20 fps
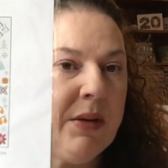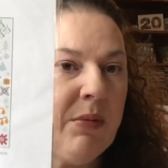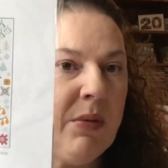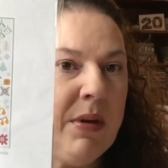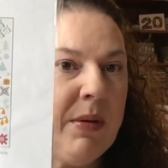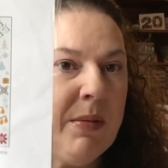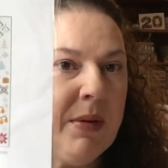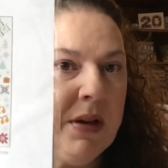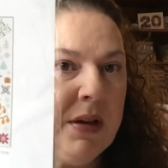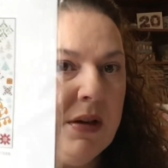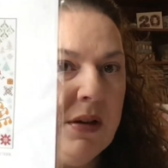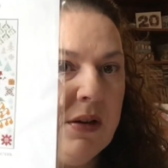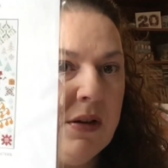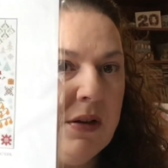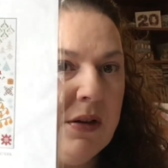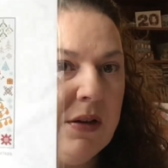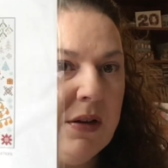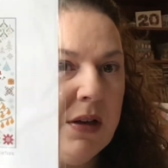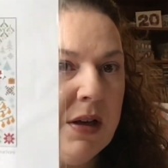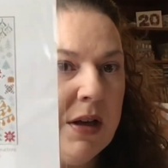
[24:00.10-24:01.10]
We went
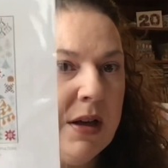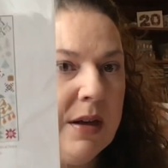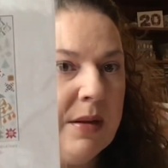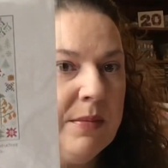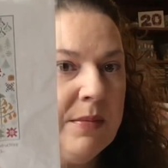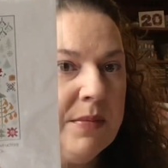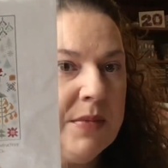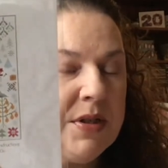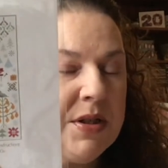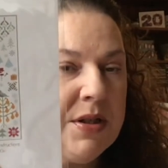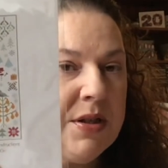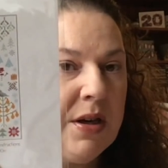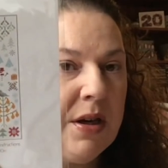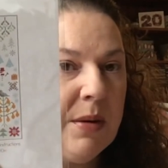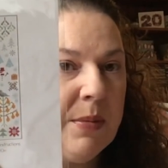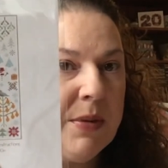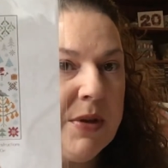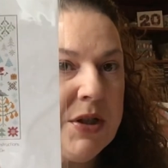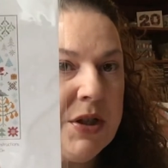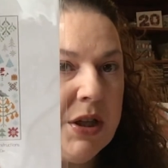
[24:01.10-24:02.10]
to
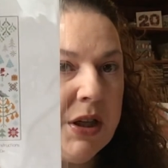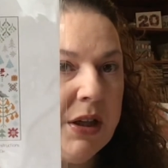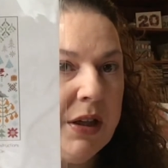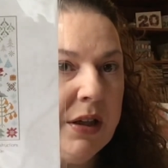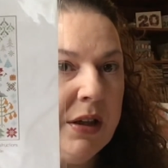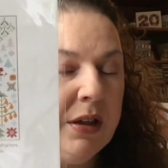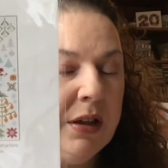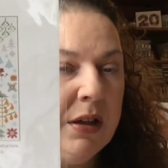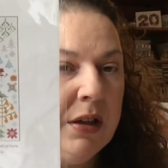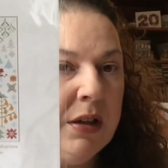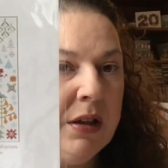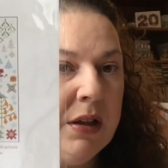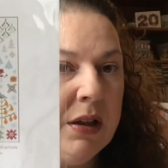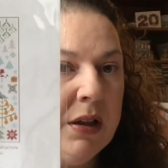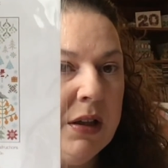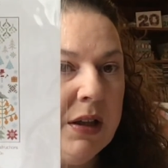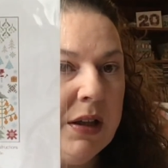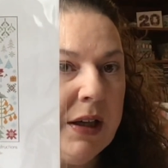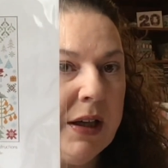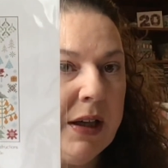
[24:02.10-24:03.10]
Derbyshire
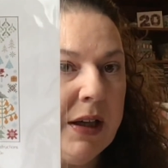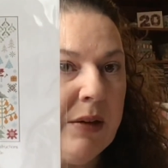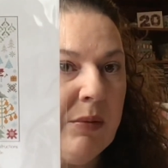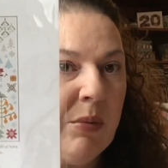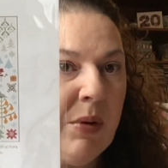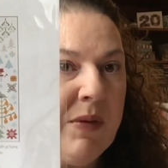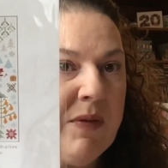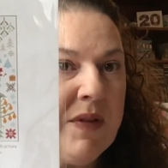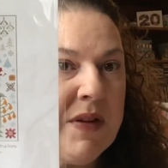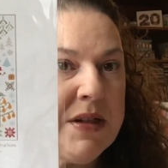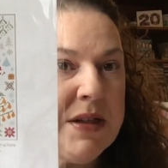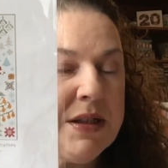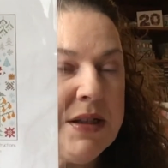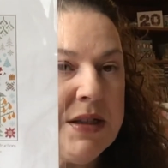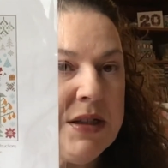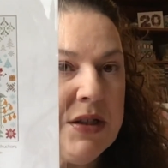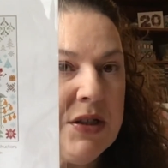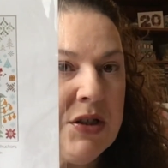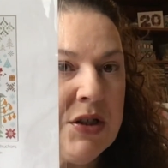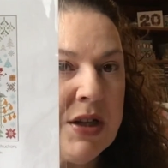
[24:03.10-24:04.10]
and we
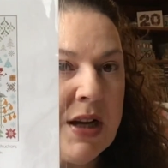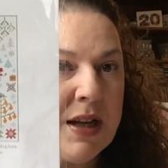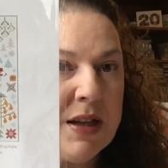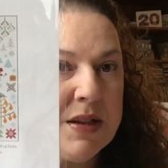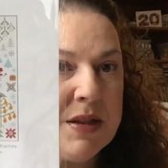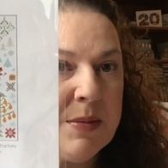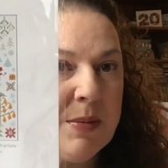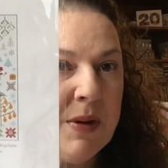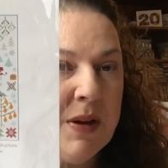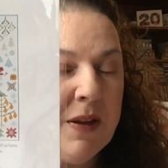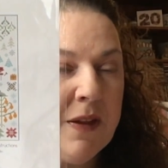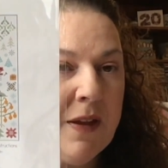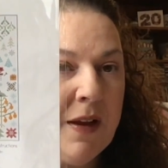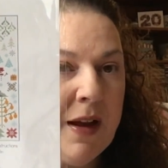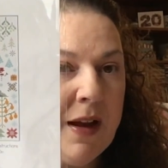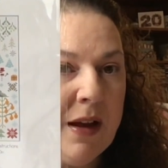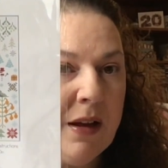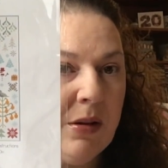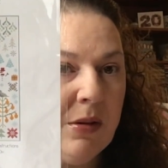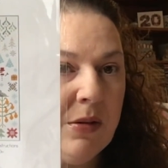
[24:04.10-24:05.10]
visited Chatsworth
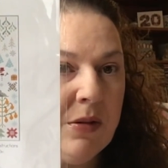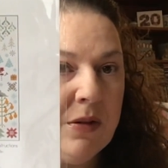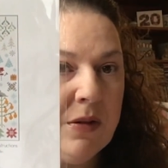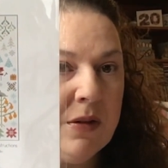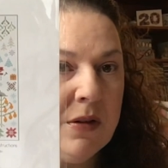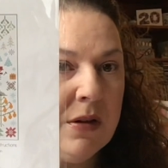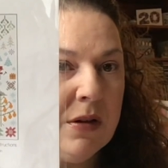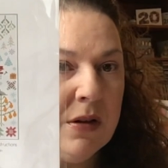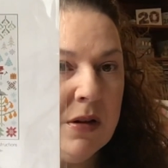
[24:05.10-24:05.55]
House.